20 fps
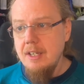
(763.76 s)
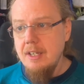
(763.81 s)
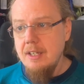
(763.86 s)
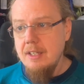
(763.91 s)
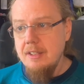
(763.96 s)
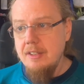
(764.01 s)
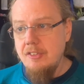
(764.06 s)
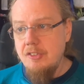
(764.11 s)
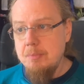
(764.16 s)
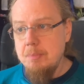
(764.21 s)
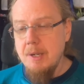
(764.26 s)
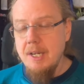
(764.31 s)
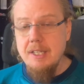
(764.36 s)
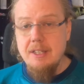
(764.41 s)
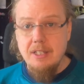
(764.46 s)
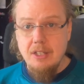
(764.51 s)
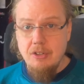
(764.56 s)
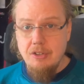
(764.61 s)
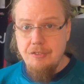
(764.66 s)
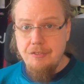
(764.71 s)

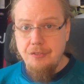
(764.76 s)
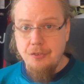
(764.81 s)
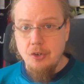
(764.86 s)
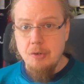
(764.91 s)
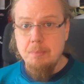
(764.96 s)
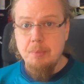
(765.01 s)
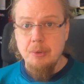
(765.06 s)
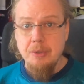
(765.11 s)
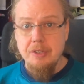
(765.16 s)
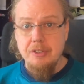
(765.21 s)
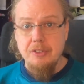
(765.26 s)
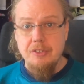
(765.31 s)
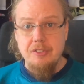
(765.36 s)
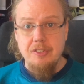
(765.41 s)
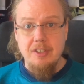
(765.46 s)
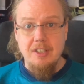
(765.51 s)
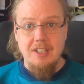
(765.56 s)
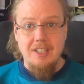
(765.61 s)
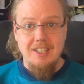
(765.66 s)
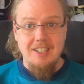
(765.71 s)
despite now a four point
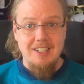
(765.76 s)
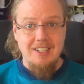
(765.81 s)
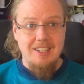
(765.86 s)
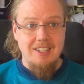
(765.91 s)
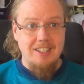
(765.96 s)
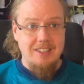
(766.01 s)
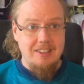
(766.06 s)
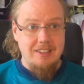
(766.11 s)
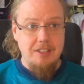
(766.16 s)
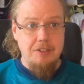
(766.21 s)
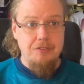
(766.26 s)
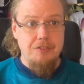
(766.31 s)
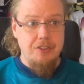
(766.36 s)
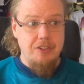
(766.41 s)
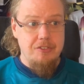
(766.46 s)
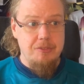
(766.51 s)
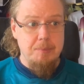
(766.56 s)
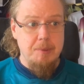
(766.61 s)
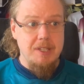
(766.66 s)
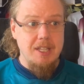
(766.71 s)
uh,
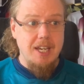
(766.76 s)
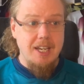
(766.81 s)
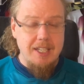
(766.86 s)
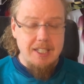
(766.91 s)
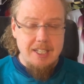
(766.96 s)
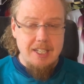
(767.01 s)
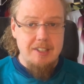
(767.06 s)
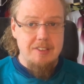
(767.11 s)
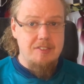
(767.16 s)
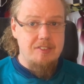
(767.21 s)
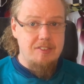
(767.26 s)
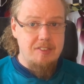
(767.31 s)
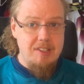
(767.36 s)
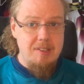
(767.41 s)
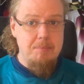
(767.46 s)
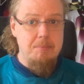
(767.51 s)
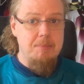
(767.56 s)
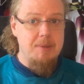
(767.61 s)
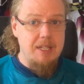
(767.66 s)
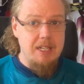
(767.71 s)
difference, but I can
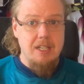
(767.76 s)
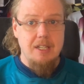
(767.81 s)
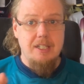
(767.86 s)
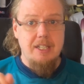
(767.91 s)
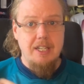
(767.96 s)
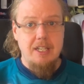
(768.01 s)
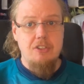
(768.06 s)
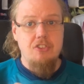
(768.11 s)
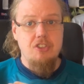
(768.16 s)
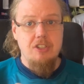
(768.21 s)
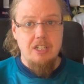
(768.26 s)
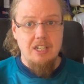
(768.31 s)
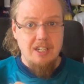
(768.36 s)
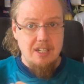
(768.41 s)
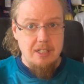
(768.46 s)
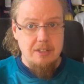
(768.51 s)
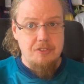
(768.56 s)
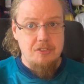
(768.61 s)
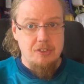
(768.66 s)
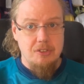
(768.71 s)
see Milan catching
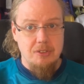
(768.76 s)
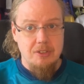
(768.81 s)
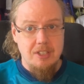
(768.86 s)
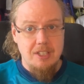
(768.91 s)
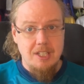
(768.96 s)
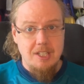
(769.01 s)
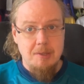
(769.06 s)
Lazio.